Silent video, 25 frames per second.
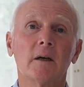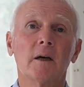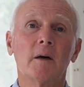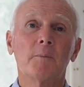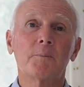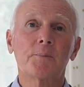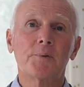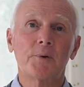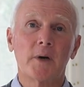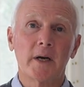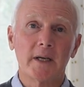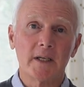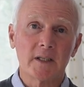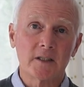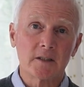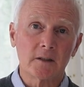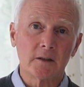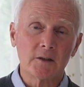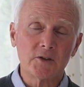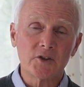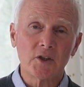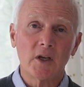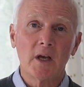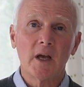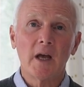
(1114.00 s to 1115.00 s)

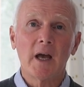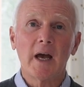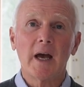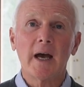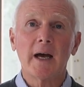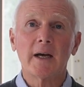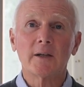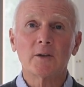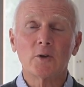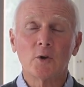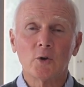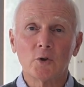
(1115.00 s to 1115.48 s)
appraisals and